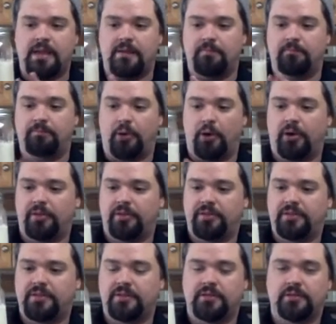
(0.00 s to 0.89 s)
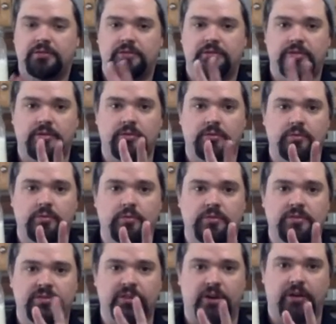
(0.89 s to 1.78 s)
birthed 2
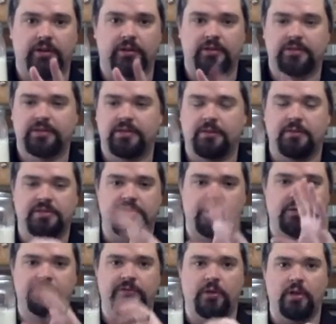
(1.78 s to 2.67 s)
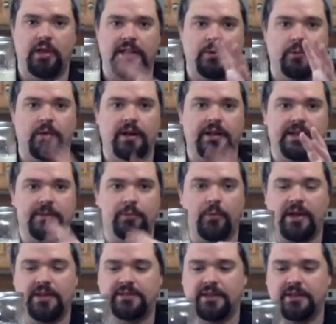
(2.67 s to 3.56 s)
starters. It was so full I didn't want to keep
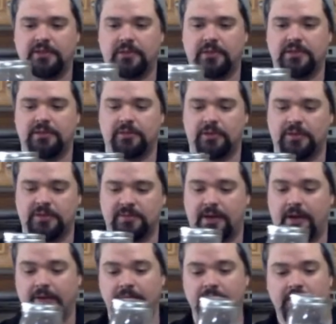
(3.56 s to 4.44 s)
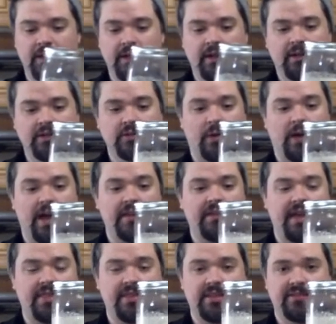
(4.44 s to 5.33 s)
wasting it, so I was throwing some out. So I
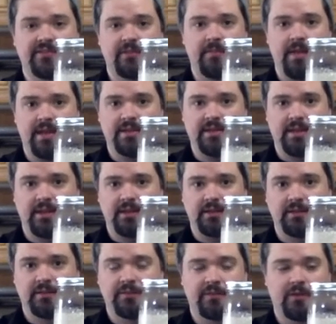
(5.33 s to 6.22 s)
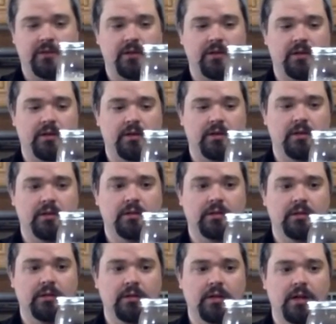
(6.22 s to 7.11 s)
had this fermenting for
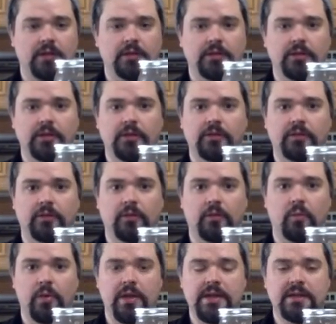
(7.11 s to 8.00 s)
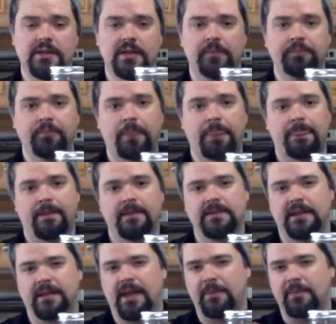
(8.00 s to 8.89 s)
a little over a week, because
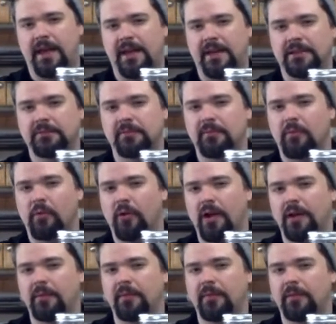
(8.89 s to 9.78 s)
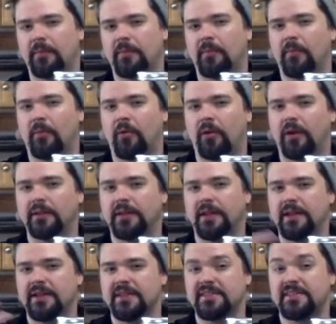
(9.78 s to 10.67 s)
I kept adding a little bit more, and
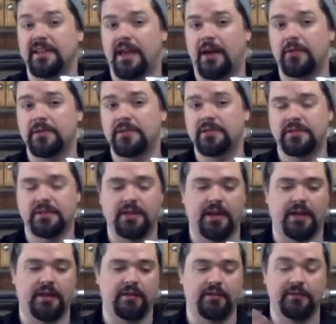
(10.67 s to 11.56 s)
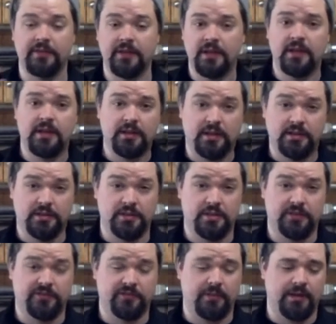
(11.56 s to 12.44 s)
letting it sit out to kind of continue
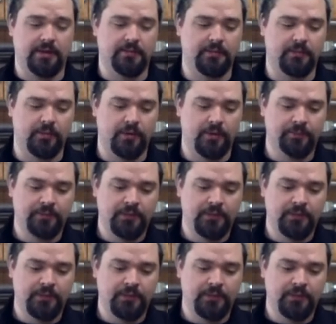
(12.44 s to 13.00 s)
to ferment a little bit more.